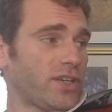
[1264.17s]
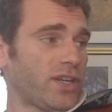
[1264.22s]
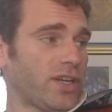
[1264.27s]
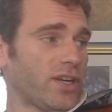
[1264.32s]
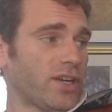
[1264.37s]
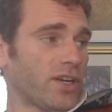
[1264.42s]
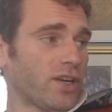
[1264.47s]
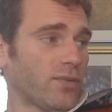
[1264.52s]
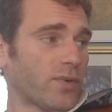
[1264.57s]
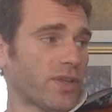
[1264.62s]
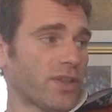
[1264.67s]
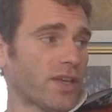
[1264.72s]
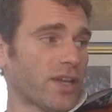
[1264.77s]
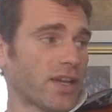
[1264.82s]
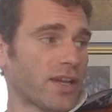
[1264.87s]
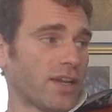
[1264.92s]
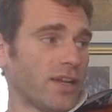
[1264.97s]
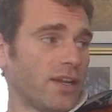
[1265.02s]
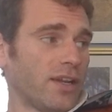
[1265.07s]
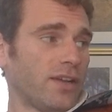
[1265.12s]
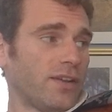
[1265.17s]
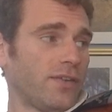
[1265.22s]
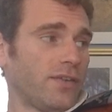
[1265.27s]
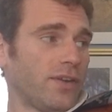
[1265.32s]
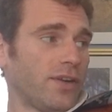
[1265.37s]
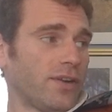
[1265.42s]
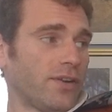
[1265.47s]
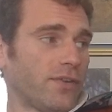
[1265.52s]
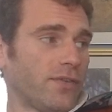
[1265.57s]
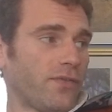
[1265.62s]
here with a,
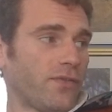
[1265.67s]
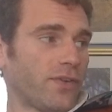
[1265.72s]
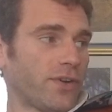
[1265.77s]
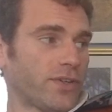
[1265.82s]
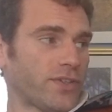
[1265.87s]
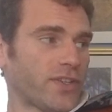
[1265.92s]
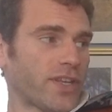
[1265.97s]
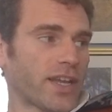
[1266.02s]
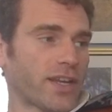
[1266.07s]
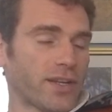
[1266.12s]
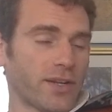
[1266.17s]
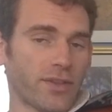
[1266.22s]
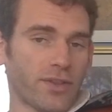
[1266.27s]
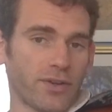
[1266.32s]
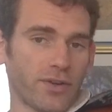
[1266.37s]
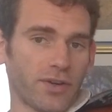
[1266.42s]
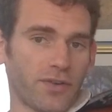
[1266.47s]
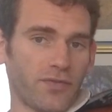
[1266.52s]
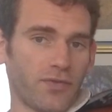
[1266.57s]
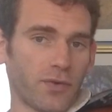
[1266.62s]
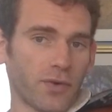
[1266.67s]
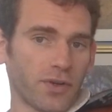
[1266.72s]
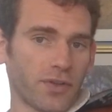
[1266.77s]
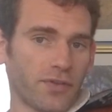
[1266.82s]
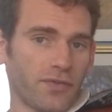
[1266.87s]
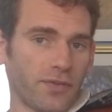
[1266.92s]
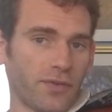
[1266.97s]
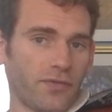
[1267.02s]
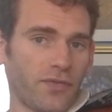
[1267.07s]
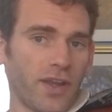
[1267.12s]
1st, 2nd, 3rd, 4th
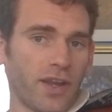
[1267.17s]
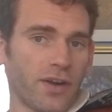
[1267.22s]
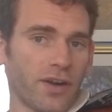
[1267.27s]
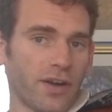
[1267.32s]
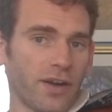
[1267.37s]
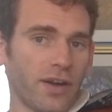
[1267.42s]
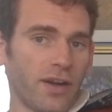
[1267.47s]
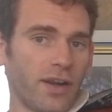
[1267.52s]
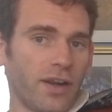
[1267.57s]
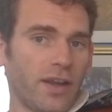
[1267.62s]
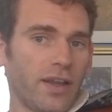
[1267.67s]
finger.